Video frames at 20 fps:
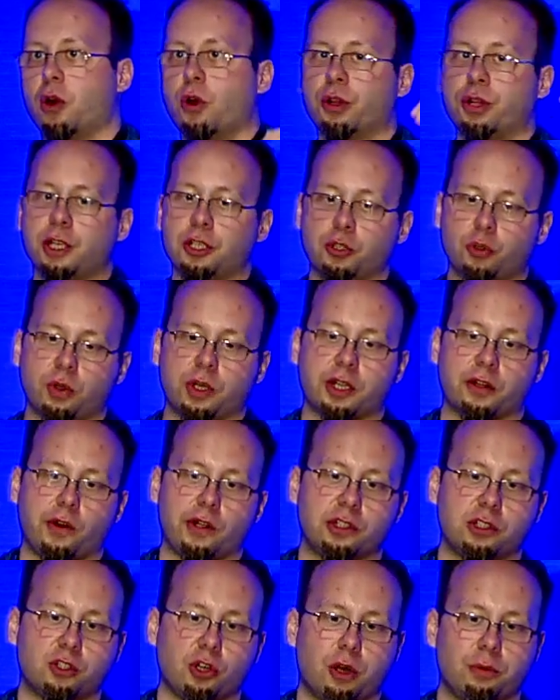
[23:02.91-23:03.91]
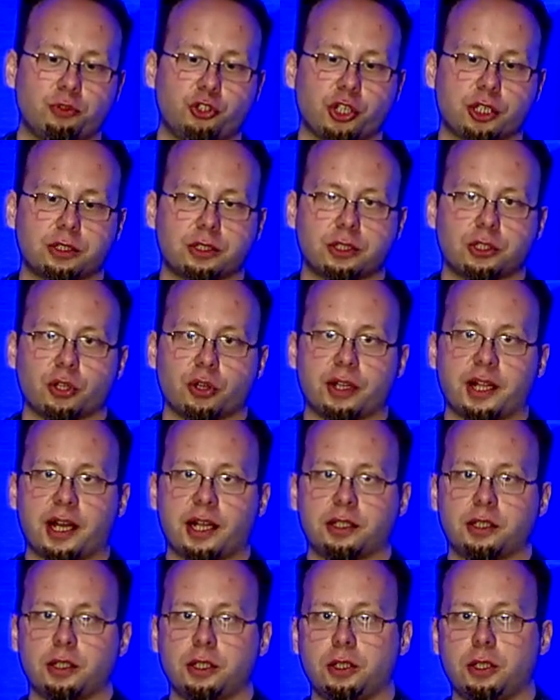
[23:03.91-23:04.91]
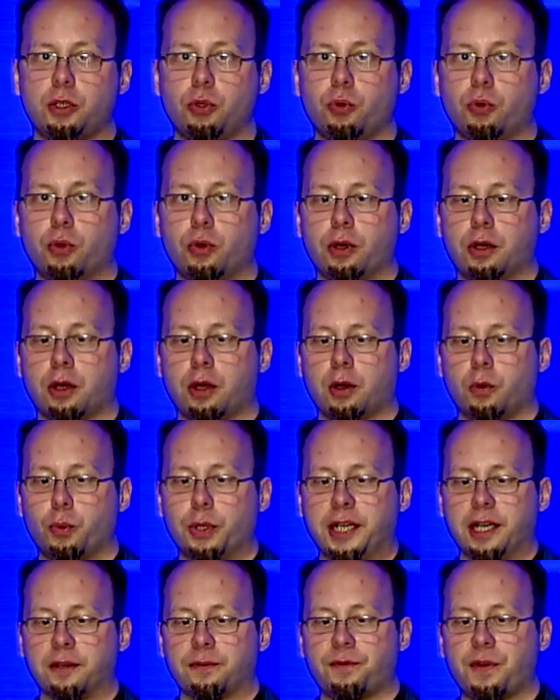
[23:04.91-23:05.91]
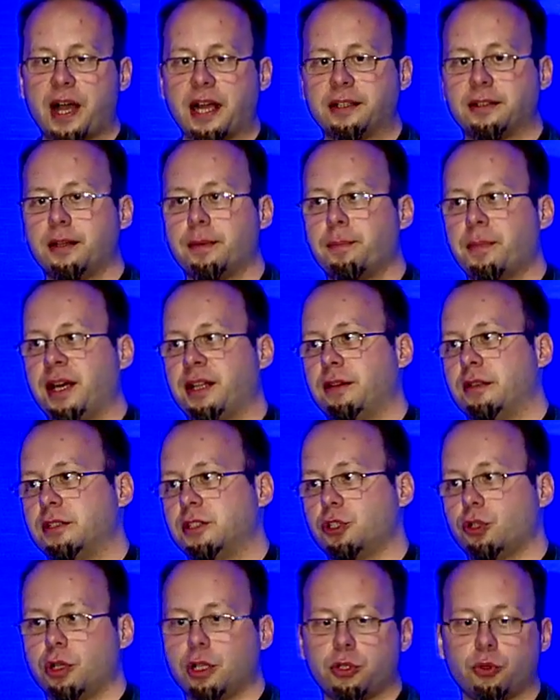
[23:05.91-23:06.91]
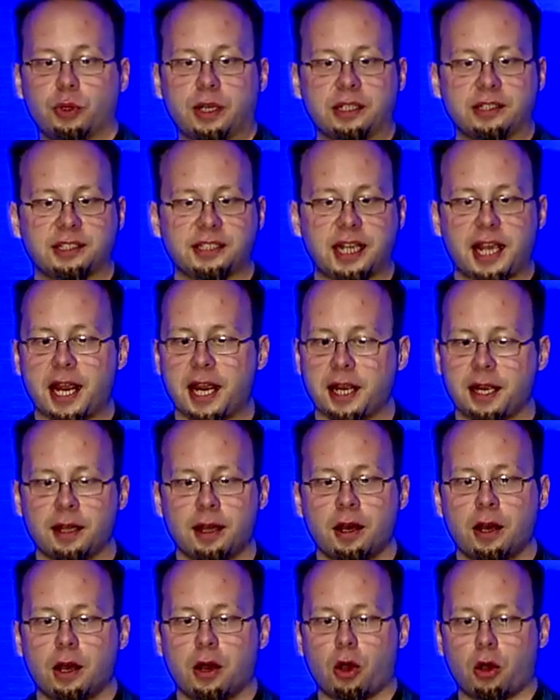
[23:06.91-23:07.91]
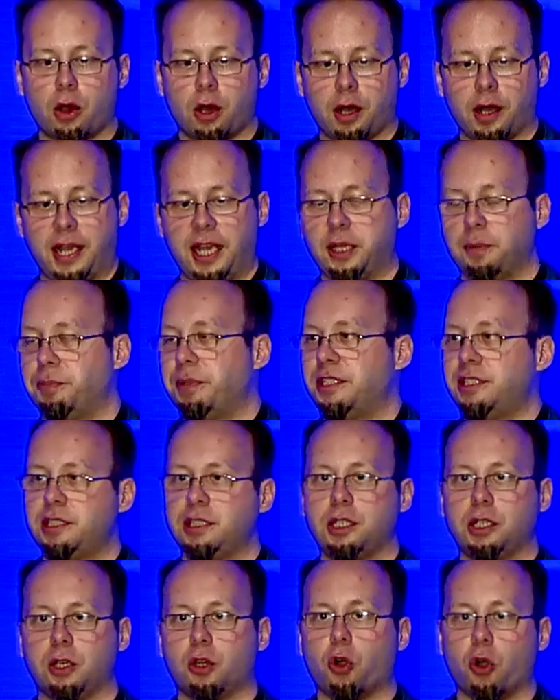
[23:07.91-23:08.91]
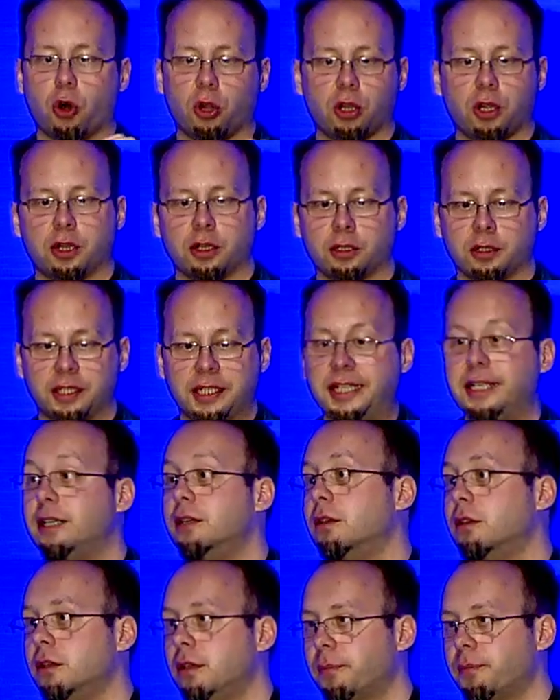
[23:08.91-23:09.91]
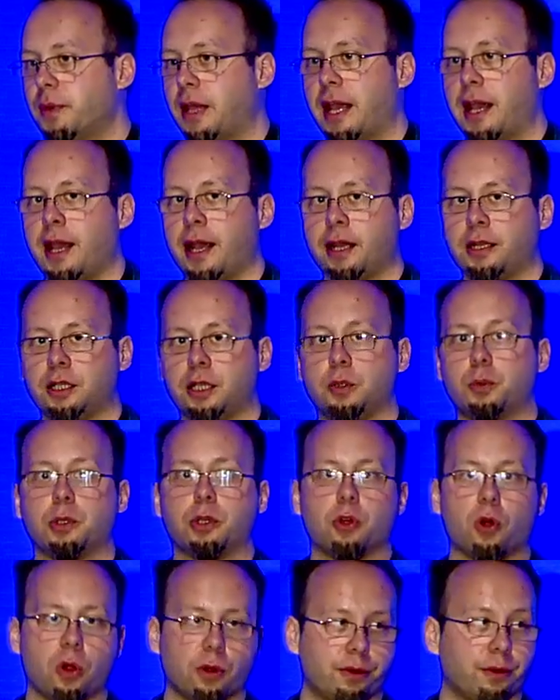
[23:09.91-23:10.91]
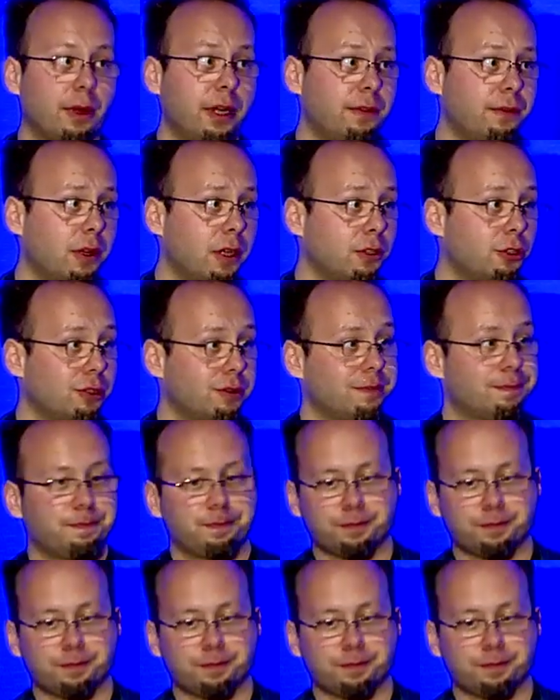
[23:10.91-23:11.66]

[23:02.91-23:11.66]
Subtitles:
on the newly created object so that we can find the methods, so that you can say npc heal, and it will call the right function.